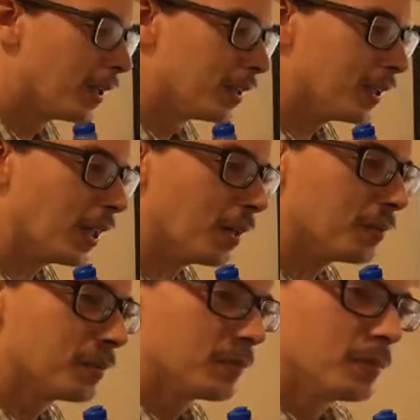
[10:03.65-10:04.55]
to help
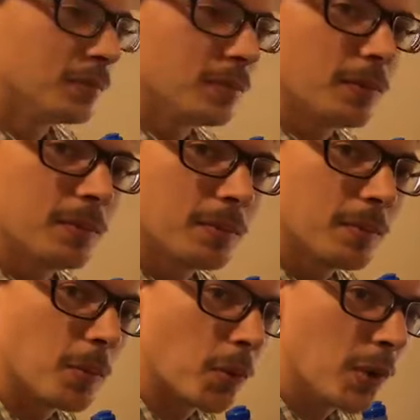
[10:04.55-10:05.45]

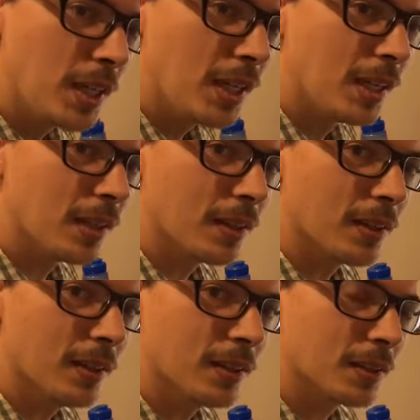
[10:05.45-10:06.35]
breathe.
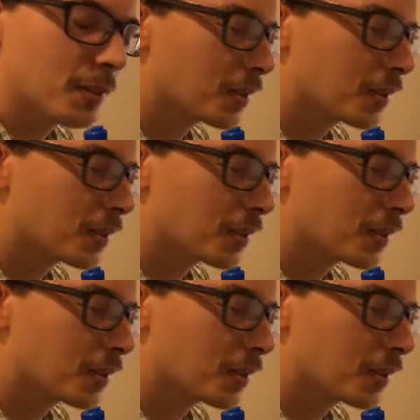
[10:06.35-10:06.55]
So there's